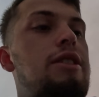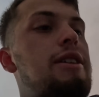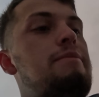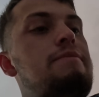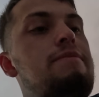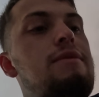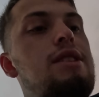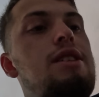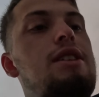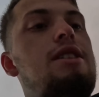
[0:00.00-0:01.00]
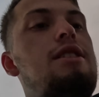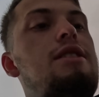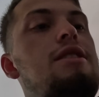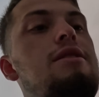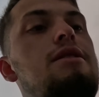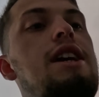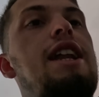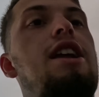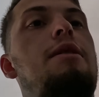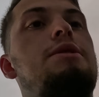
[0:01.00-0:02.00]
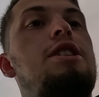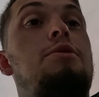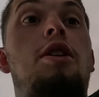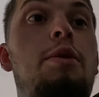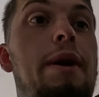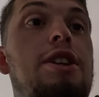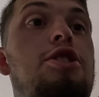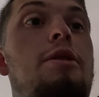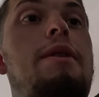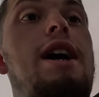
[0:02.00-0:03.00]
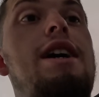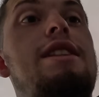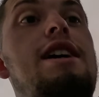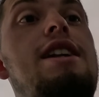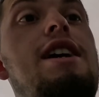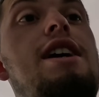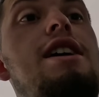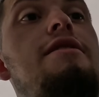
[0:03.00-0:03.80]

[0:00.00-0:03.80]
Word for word: the area upstairs we call the paint shop, and then uh,